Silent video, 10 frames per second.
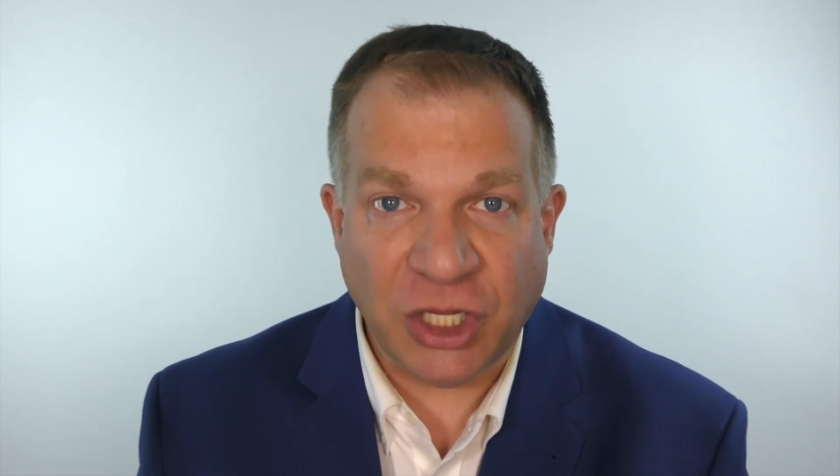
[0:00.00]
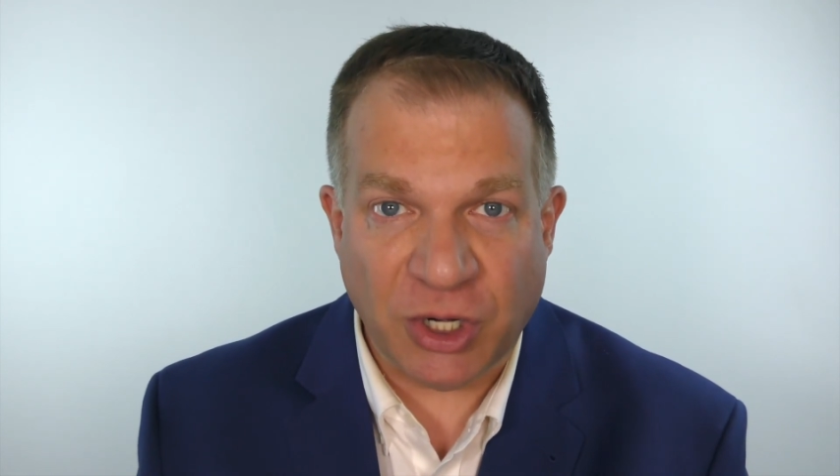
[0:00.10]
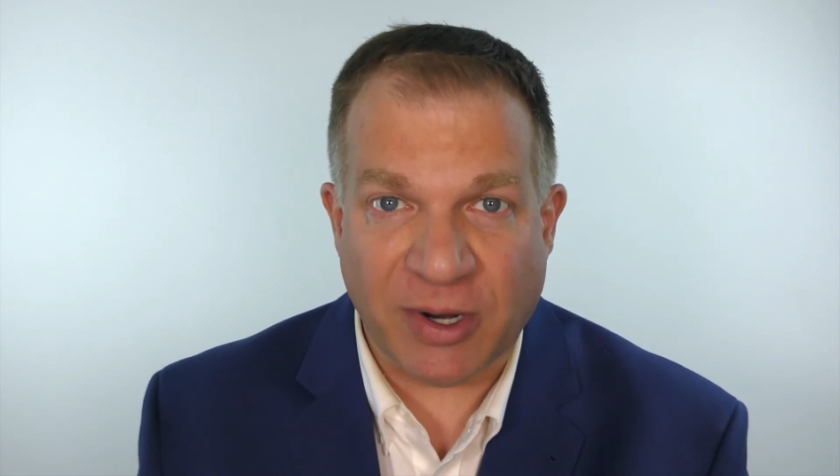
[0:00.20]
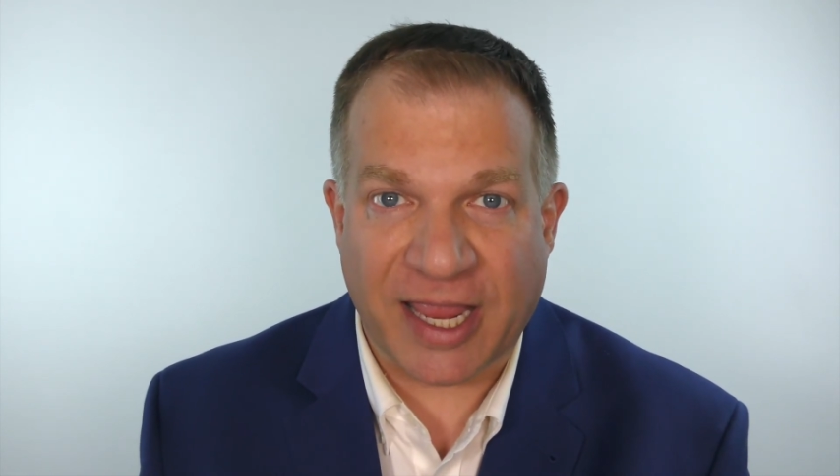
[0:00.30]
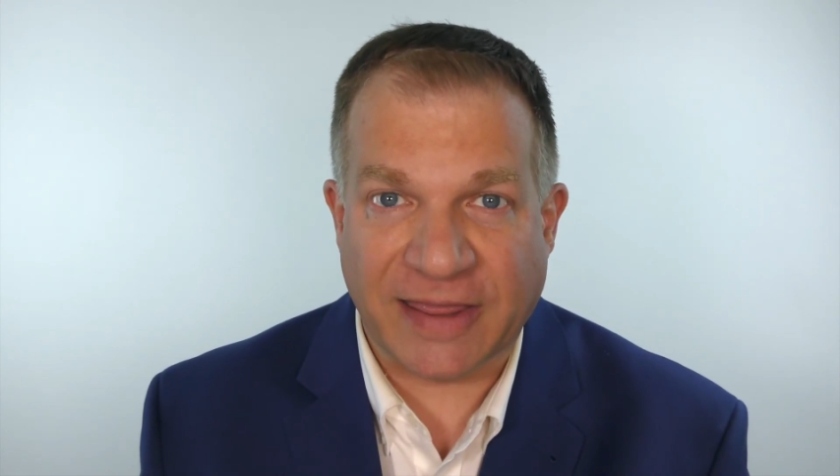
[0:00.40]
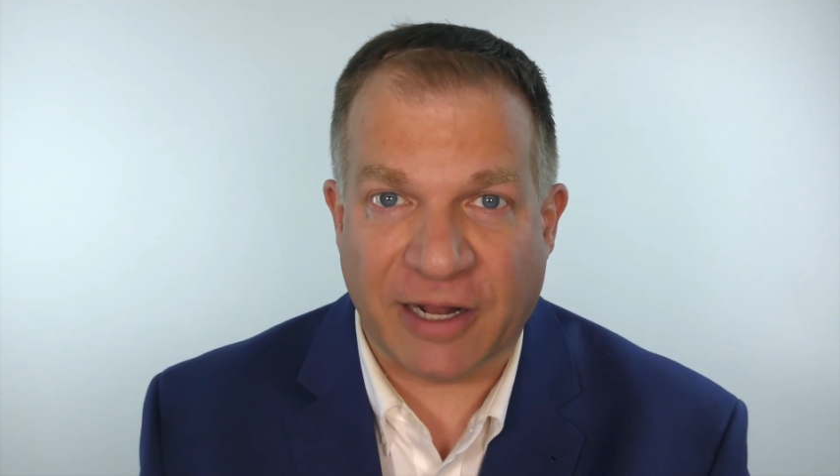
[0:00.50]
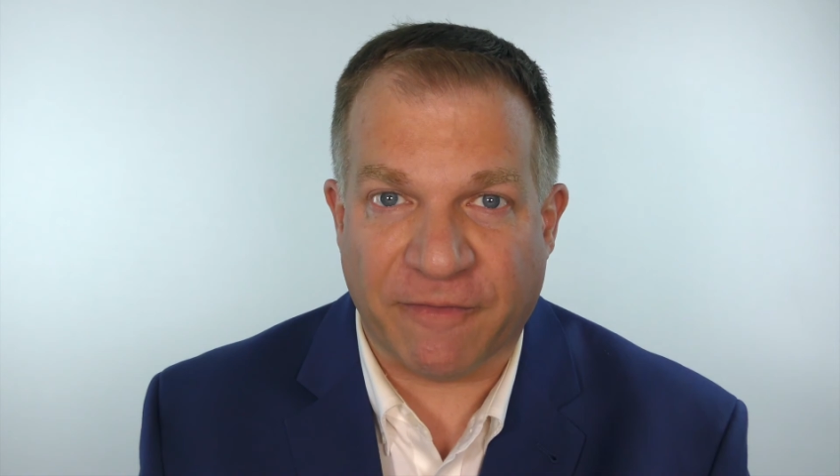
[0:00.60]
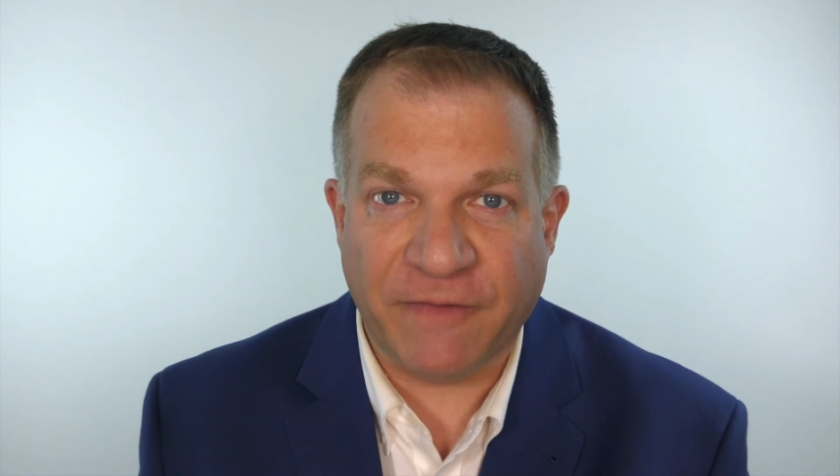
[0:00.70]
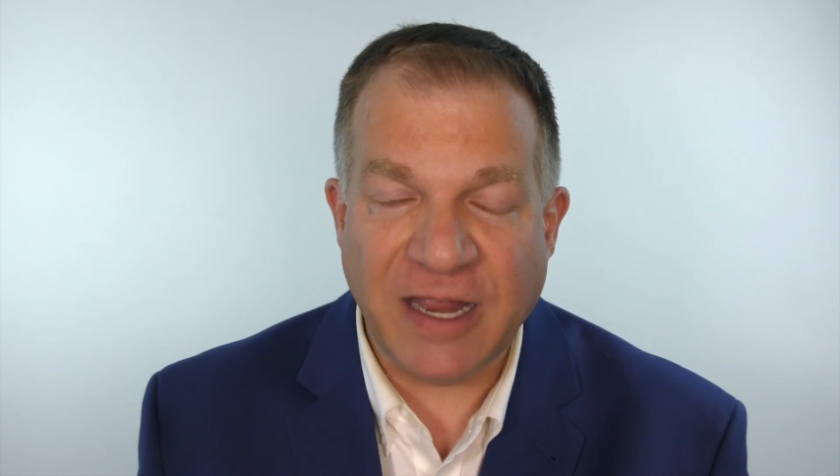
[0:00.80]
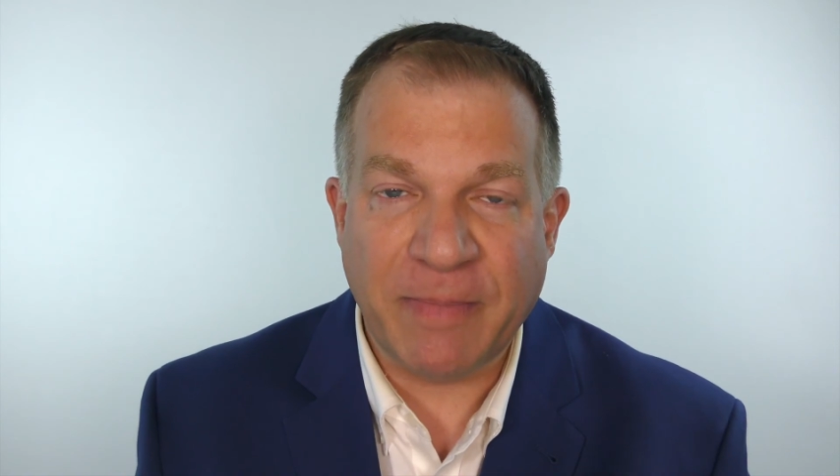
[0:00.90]
You don't get their
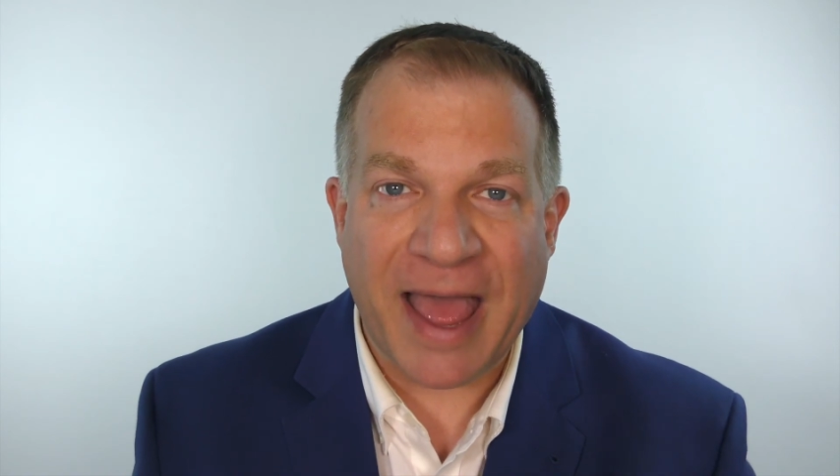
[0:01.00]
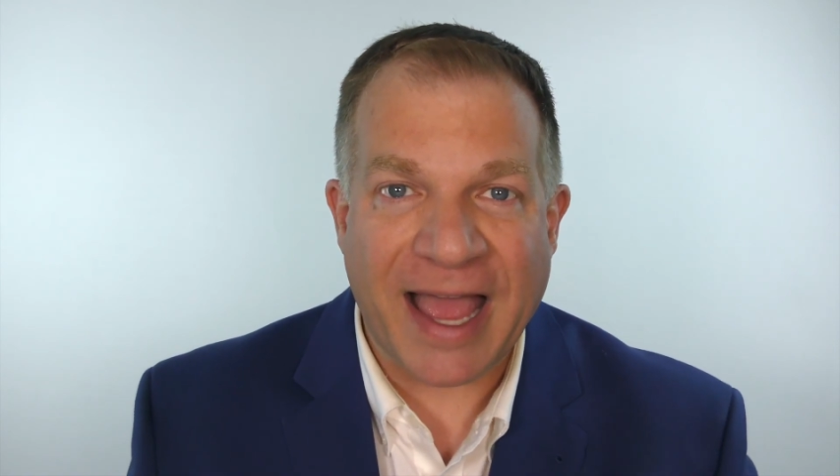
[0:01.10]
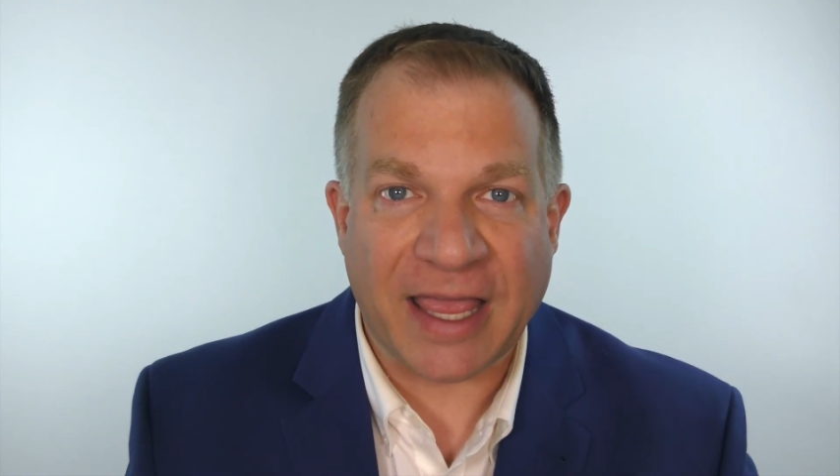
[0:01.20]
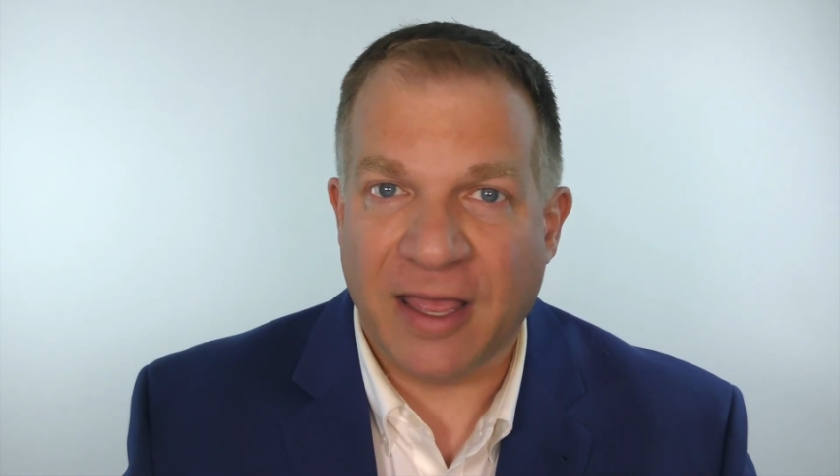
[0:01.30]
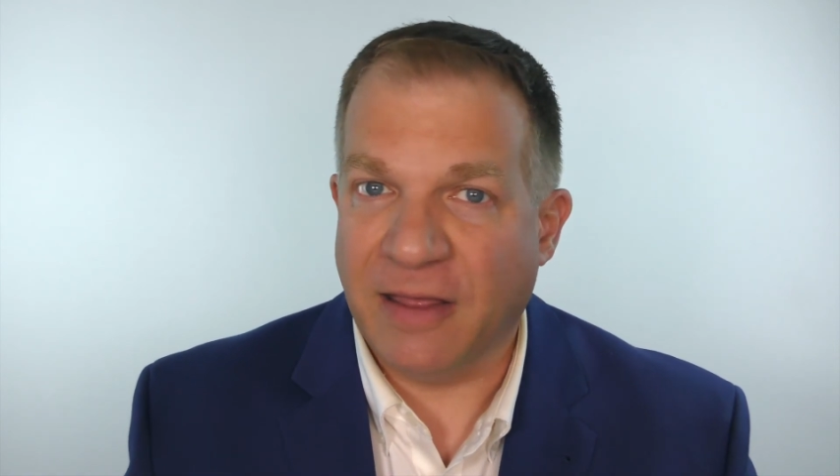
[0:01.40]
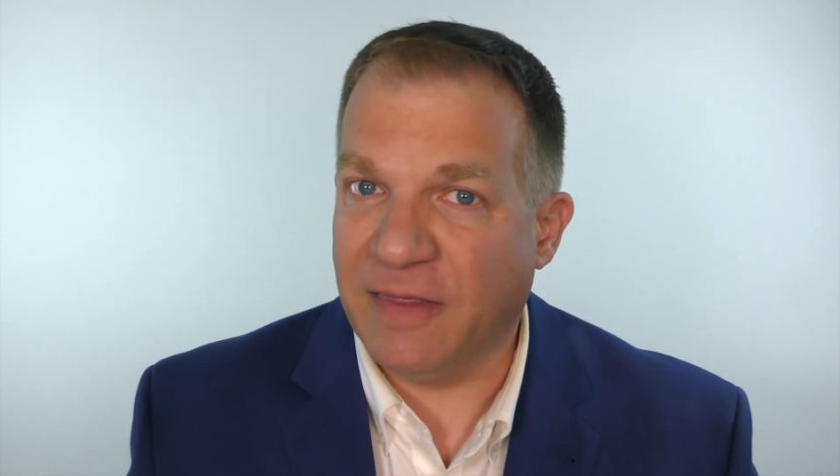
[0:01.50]
feedback.